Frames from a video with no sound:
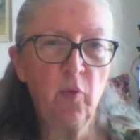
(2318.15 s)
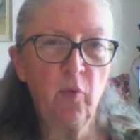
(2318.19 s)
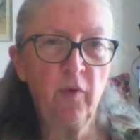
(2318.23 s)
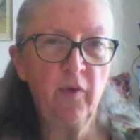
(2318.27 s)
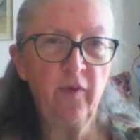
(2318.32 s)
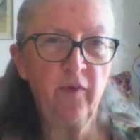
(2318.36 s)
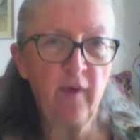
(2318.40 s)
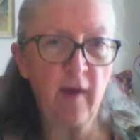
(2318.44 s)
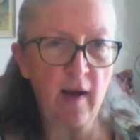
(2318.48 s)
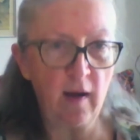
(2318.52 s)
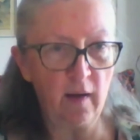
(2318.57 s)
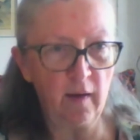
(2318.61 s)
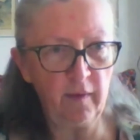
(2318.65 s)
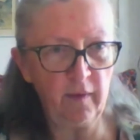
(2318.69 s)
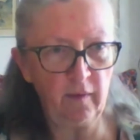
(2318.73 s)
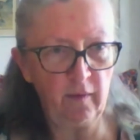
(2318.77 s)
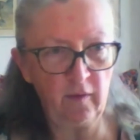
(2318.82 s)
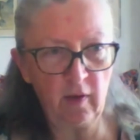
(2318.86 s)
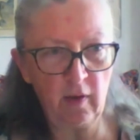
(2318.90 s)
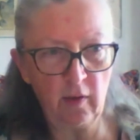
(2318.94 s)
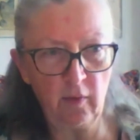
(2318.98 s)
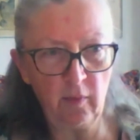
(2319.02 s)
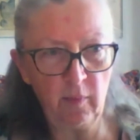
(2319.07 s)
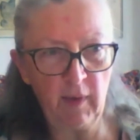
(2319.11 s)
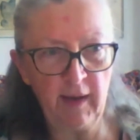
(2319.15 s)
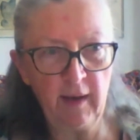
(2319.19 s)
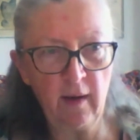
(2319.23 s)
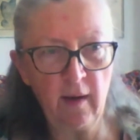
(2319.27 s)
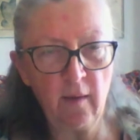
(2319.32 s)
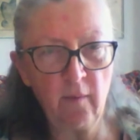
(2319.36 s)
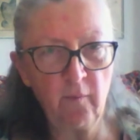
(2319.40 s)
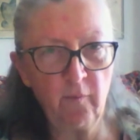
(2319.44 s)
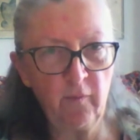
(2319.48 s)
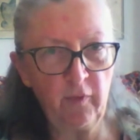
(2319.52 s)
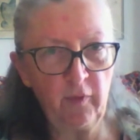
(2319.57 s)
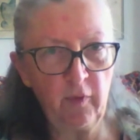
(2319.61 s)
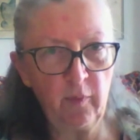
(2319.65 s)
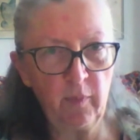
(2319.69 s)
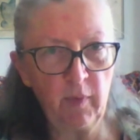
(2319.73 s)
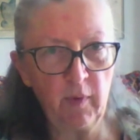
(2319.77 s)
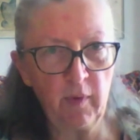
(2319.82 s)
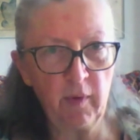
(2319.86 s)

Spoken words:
aren't terribly comfortable